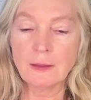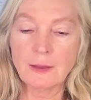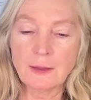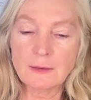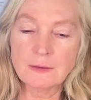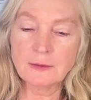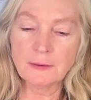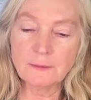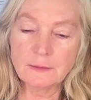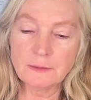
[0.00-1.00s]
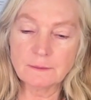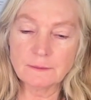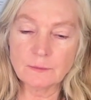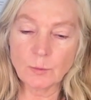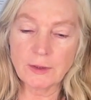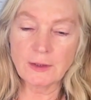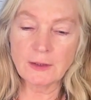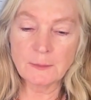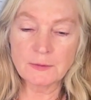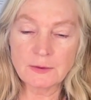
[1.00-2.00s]
And
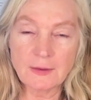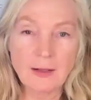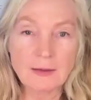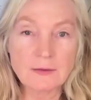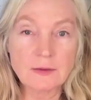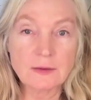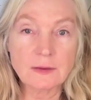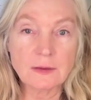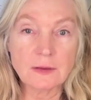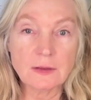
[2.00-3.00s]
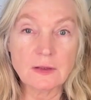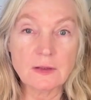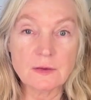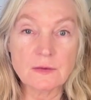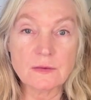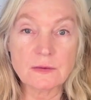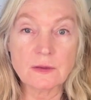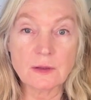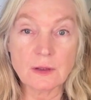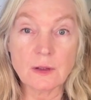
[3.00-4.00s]
waking up to that is
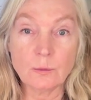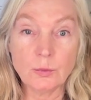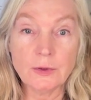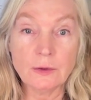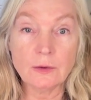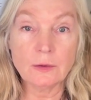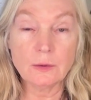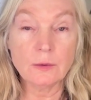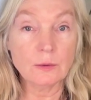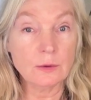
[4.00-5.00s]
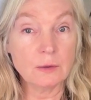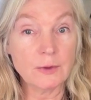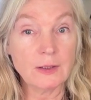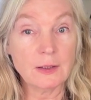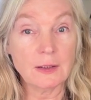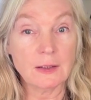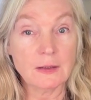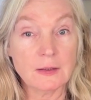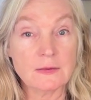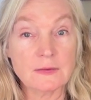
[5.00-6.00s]
a real awakening,
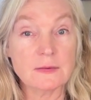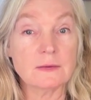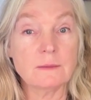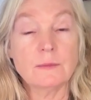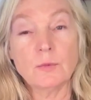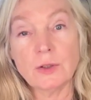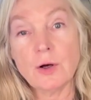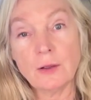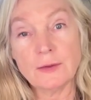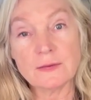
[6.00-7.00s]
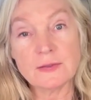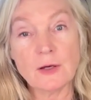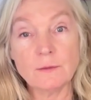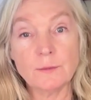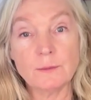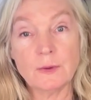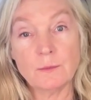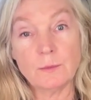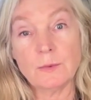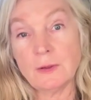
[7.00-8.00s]
and we call it
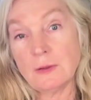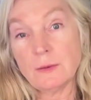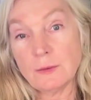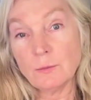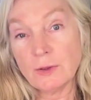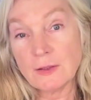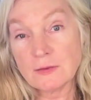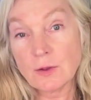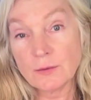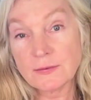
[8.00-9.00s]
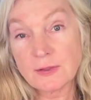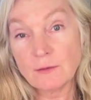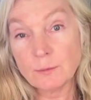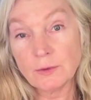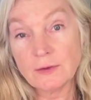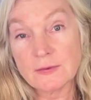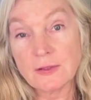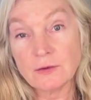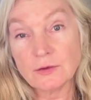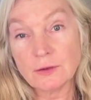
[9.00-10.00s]
really it's called
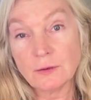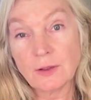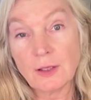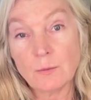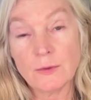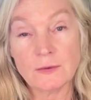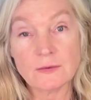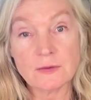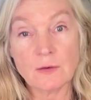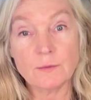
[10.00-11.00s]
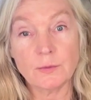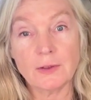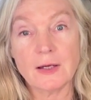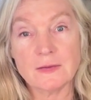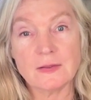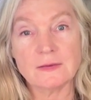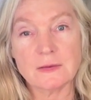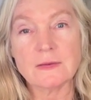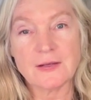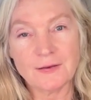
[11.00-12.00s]
self-realization, okay, when the self realizes
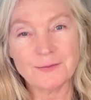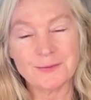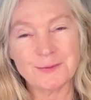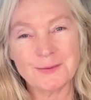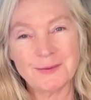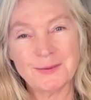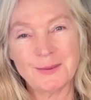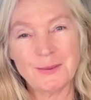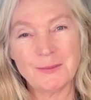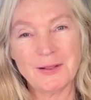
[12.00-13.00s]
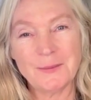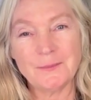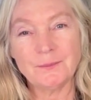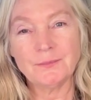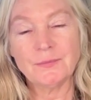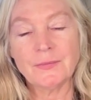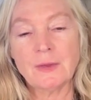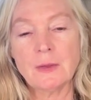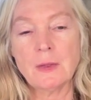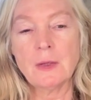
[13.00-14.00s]
itself. All right.
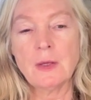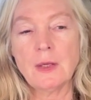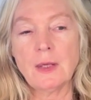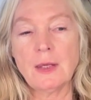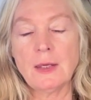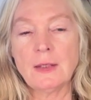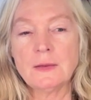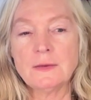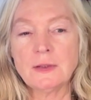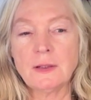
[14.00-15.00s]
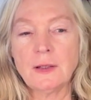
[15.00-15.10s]
And